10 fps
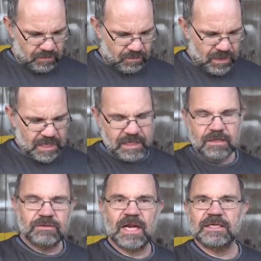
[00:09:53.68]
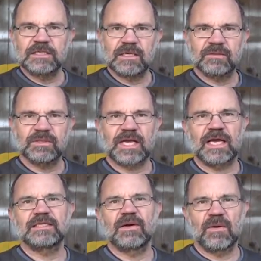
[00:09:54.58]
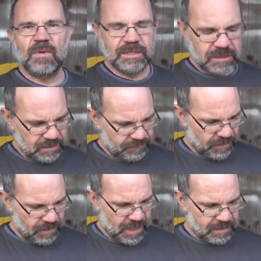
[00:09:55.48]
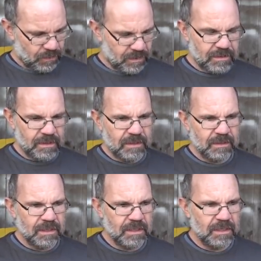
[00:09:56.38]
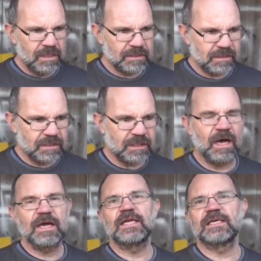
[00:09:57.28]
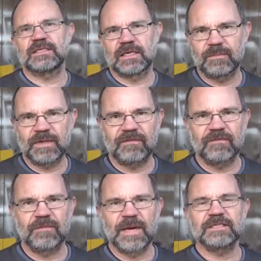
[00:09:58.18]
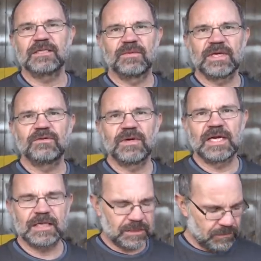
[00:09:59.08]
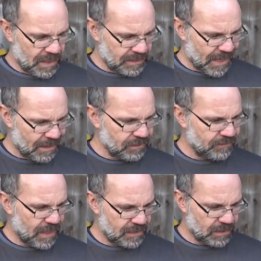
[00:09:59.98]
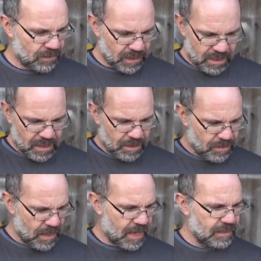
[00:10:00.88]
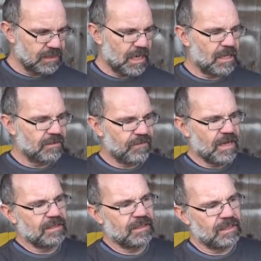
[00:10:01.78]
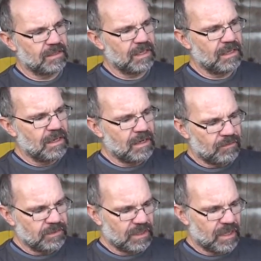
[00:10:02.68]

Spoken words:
really, those relationships were set. So I wanted to follow that. It's what it's the tiniest little bit of information that we could really extract out of that stock. That and the fact that it was